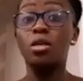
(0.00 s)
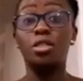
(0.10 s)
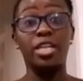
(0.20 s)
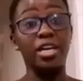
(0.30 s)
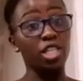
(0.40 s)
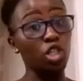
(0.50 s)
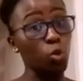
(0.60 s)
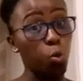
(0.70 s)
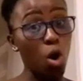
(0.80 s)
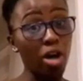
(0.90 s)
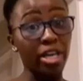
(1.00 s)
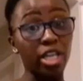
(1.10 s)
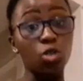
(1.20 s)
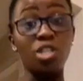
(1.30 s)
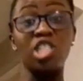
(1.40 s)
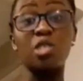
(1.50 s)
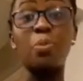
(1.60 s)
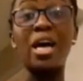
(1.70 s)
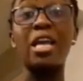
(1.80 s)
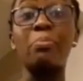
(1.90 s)
doesn't walk into this
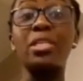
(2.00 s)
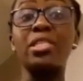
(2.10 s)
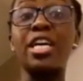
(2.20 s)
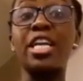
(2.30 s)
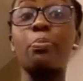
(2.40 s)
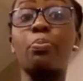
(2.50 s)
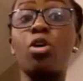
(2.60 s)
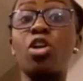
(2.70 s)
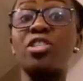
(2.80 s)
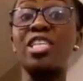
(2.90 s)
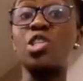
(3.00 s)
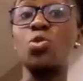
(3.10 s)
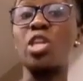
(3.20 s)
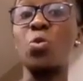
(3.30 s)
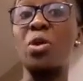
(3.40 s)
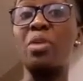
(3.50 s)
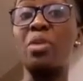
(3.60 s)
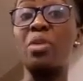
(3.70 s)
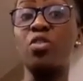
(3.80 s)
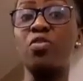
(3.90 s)
parliament and apologize to the women
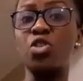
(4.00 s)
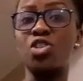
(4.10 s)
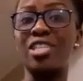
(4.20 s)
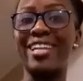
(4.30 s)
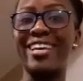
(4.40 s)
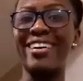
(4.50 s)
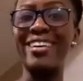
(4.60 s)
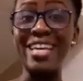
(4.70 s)
of Australia.